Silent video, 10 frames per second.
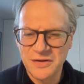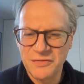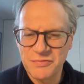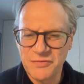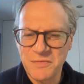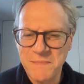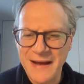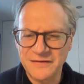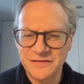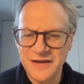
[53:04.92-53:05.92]
go through the
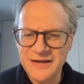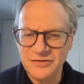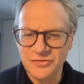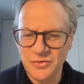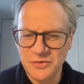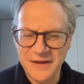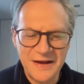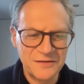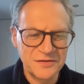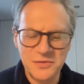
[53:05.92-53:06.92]
backstage door
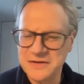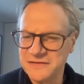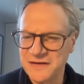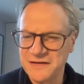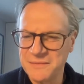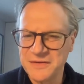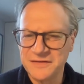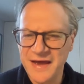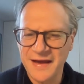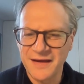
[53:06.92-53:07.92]
now so we can set up the
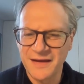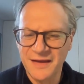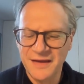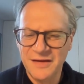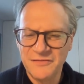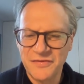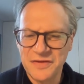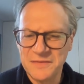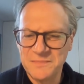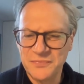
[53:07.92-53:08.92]
tech for
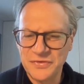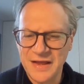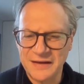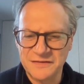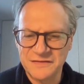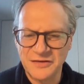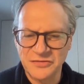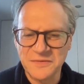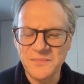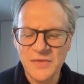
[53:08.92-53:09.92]
the next
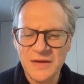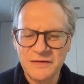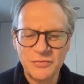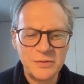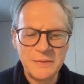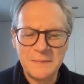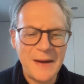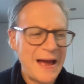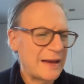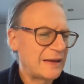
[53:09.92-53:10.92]
session. So we'll be
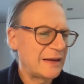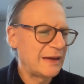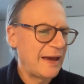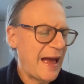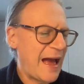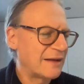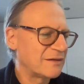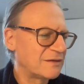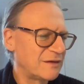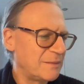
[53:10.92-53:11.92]
back at,
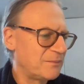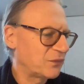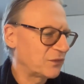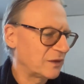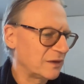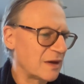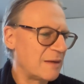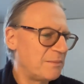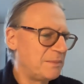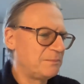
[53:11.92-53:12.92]

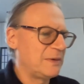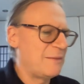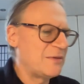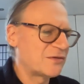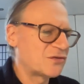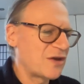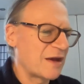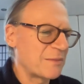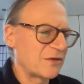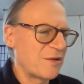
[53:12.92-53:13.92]
let me just
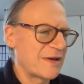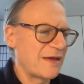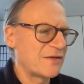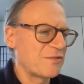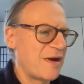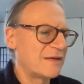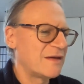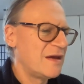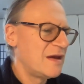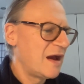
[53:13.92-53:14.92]
check, make sure I get this right.
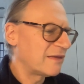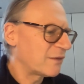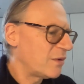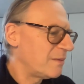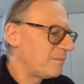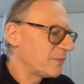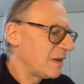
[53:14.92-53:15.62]
I think we're